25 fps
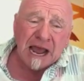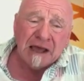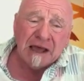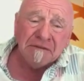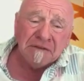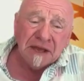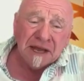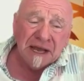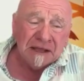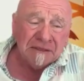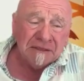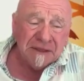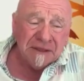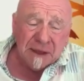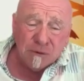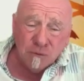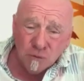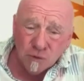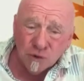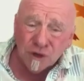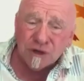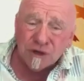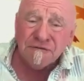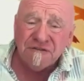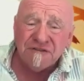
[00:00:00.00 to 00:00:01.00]
And they
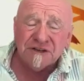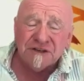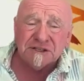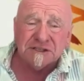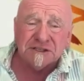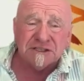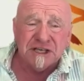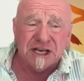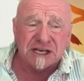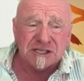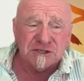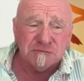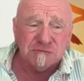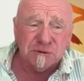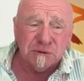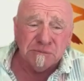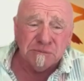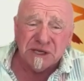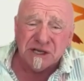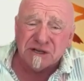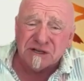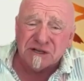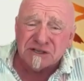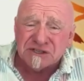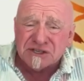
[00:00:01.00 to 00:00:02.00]
would feel
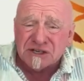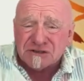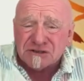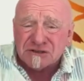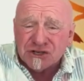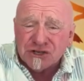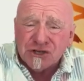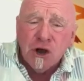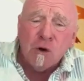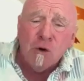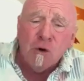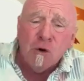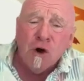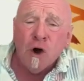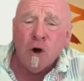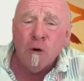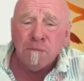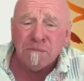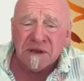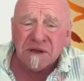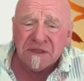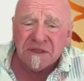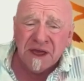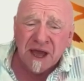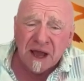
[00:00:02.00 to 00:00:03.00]
desperate because there's no
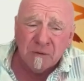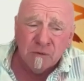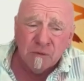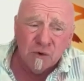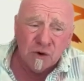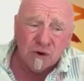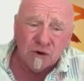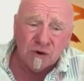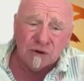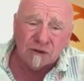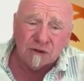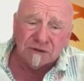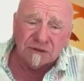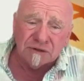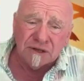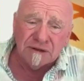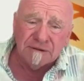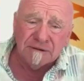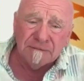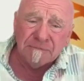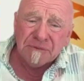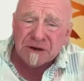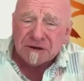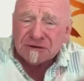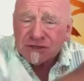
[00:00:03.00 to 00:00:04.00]
hope in that world.
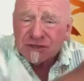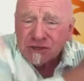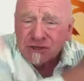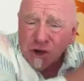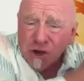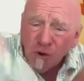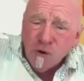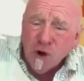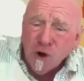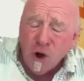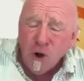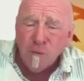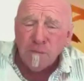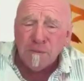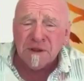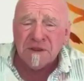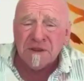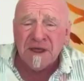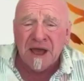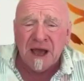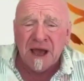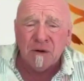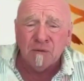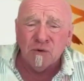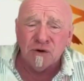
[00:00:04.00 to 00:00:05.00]
There's no hope
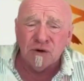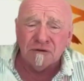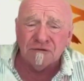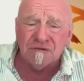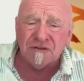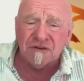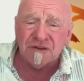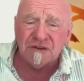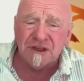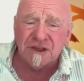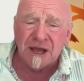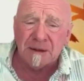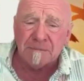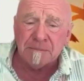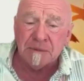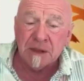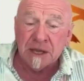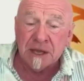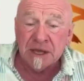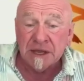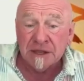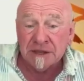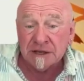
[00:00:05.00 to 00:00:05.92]
in that world for them.